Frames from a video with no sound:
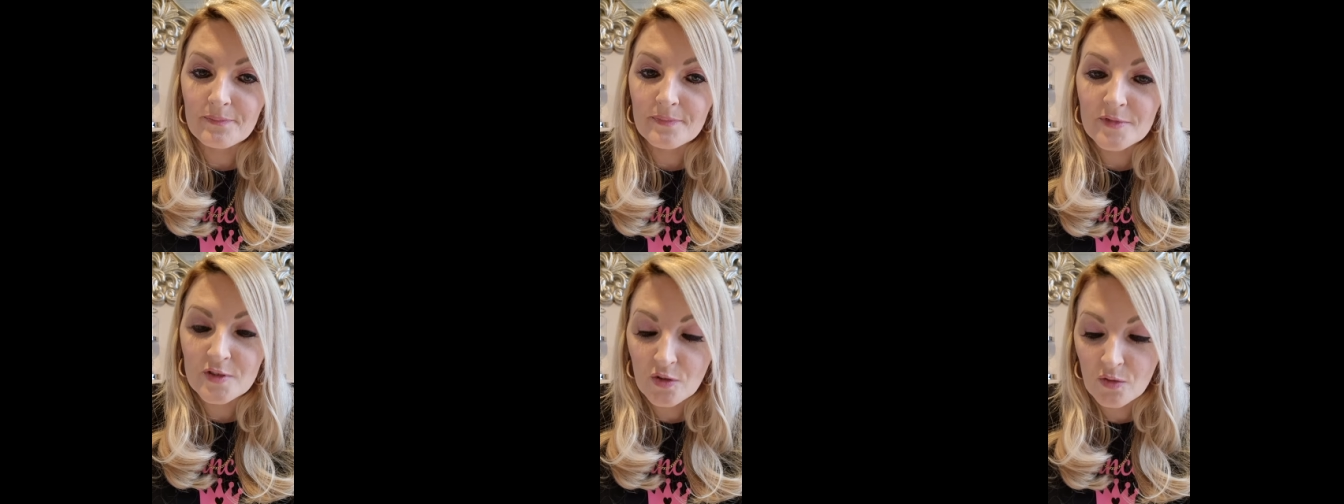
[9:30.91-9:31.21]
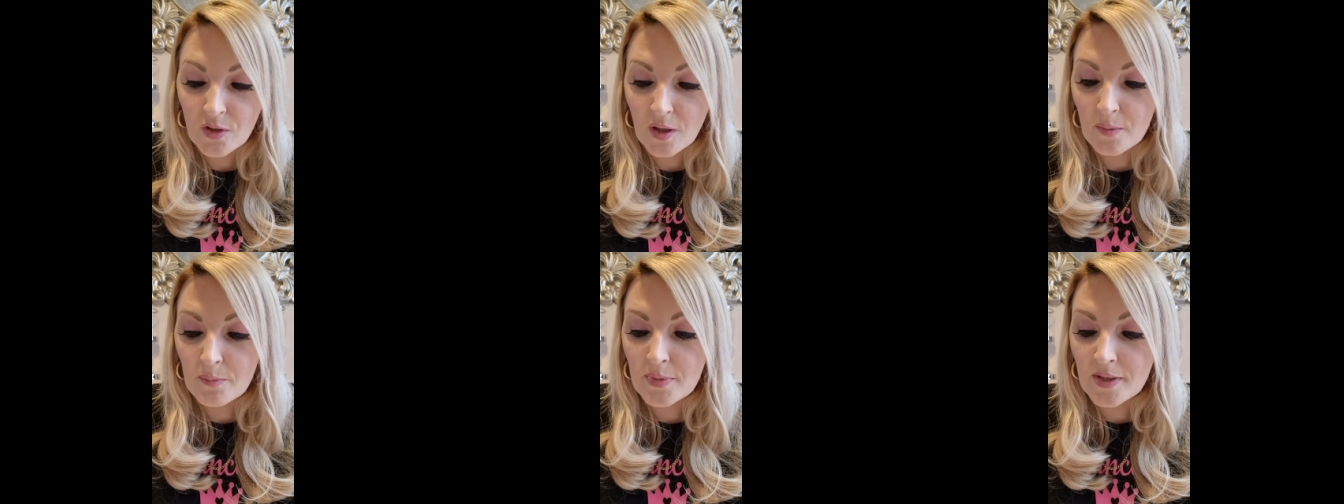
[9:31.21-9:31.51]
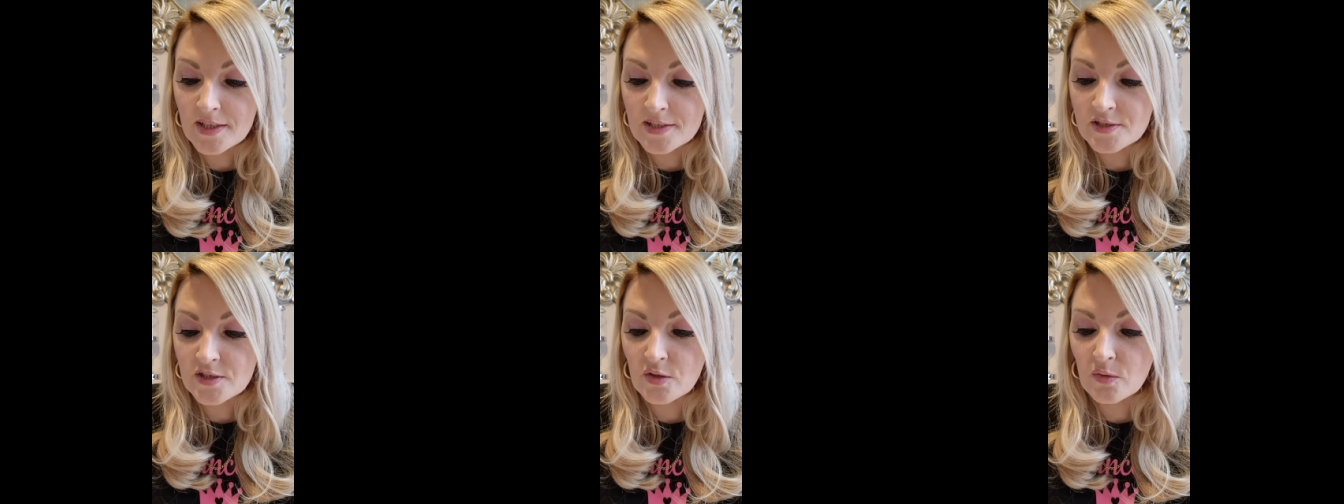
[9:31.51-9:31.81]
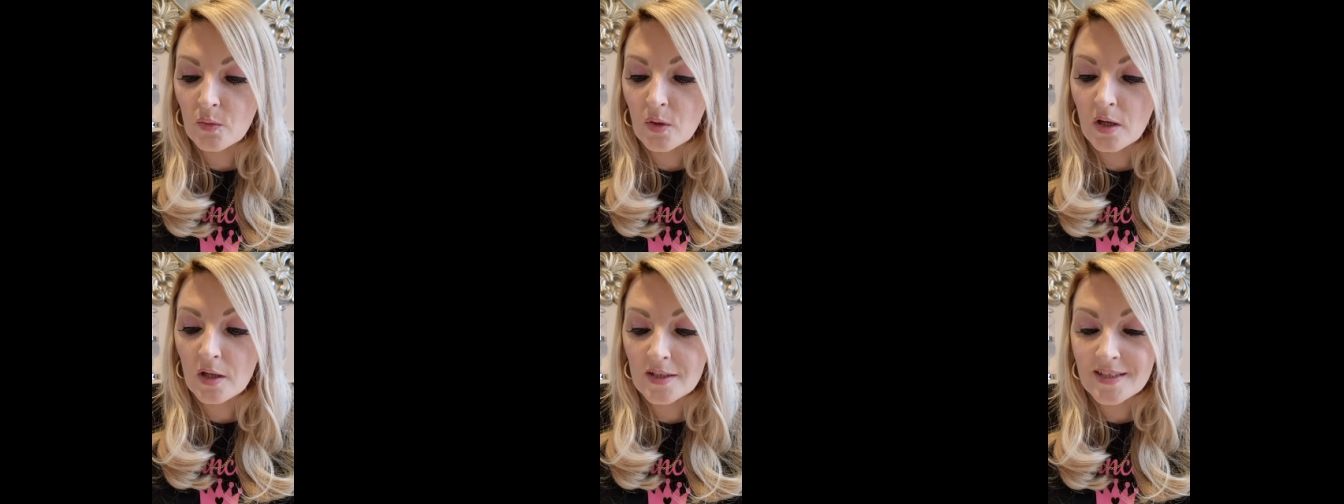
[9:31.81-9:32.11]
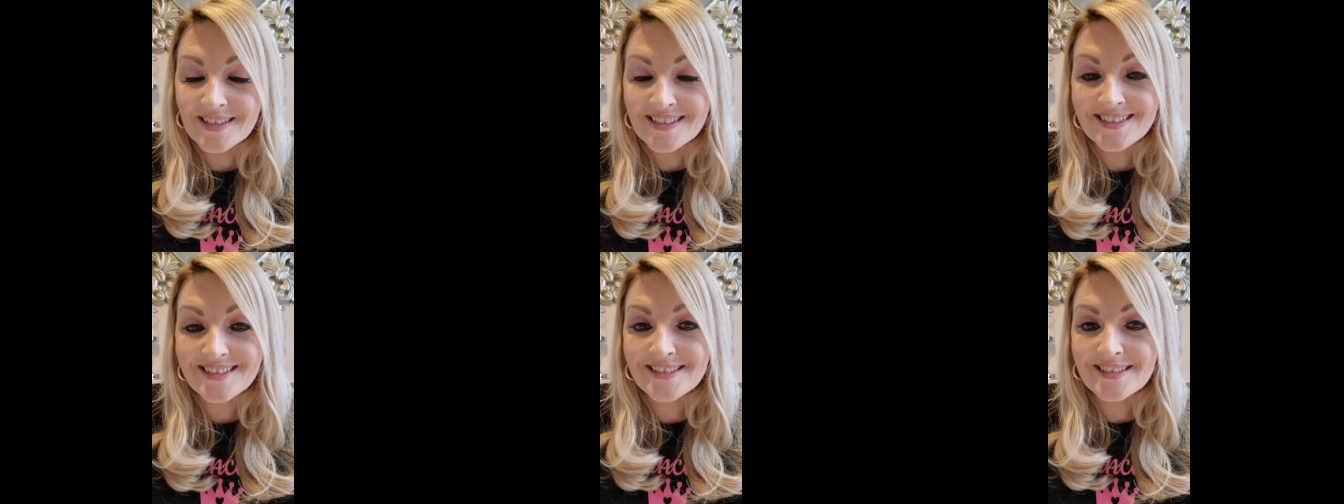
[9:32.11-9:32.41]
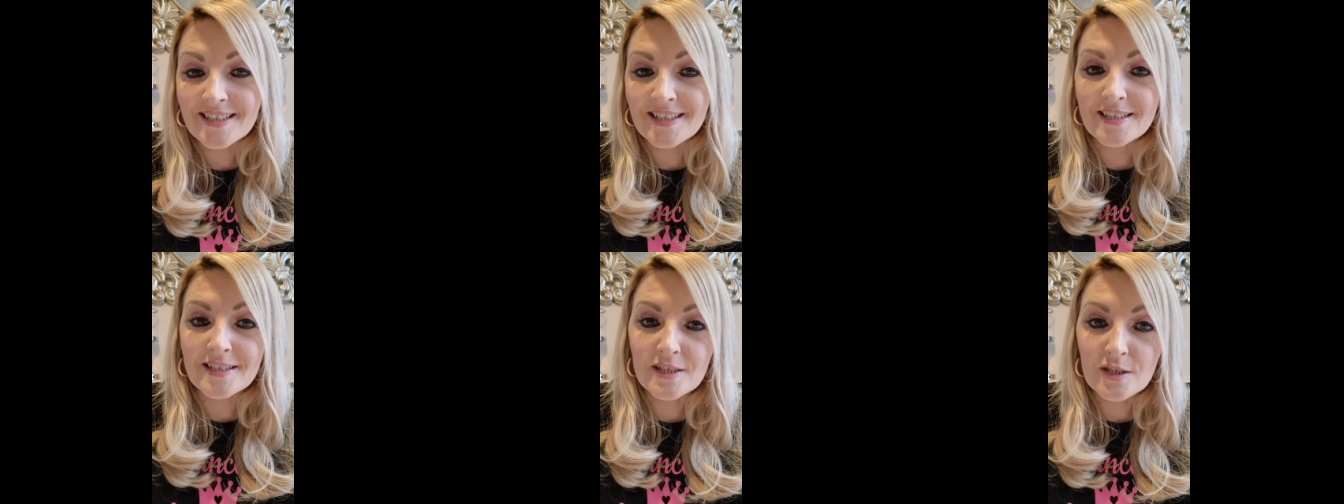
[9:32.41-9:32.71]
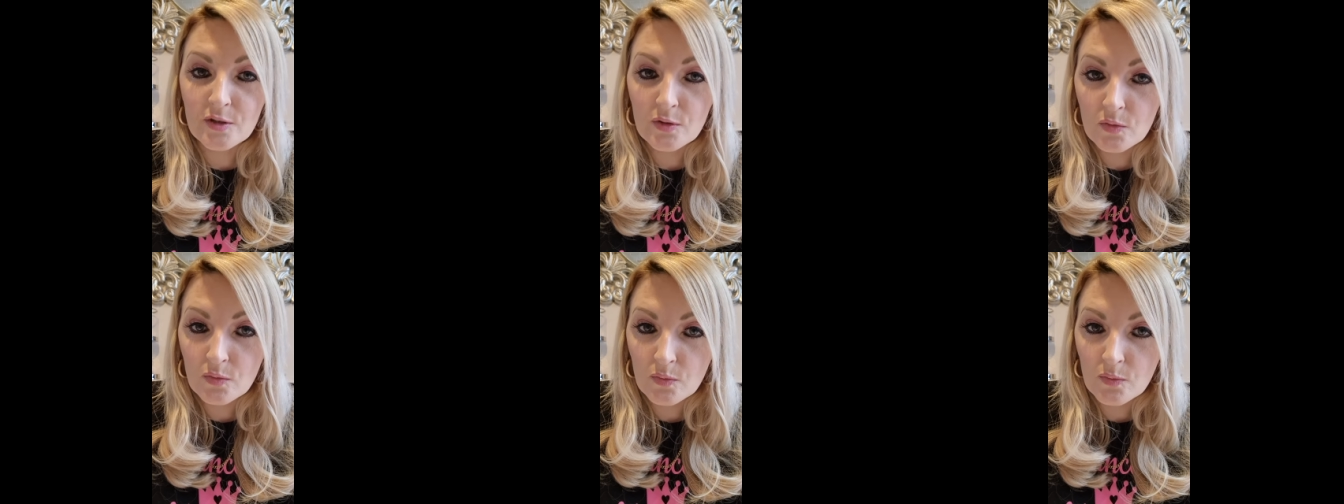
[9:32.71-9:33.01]
So God bless you all.
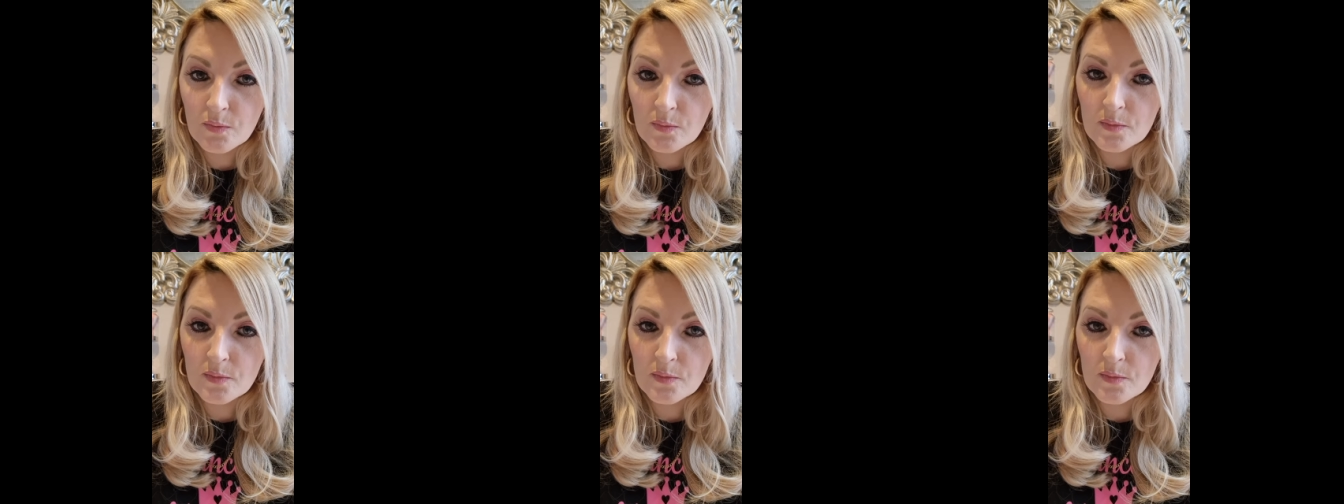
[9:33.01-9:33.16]
Continue